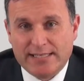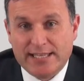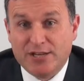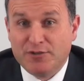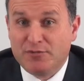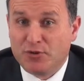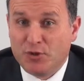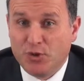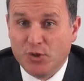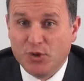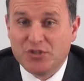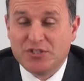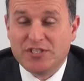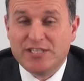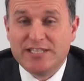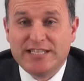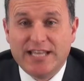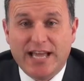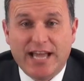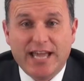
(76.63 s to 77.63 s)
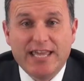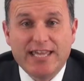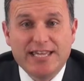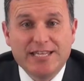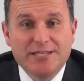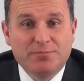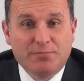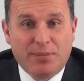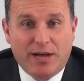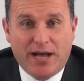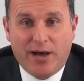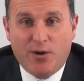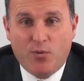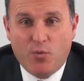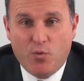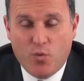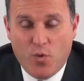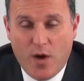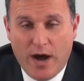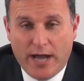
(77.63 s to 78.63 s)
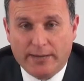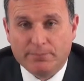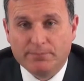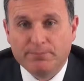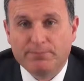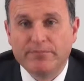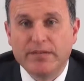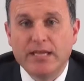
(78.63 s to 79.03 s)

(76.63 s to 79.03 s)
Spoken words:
and of course today is part one.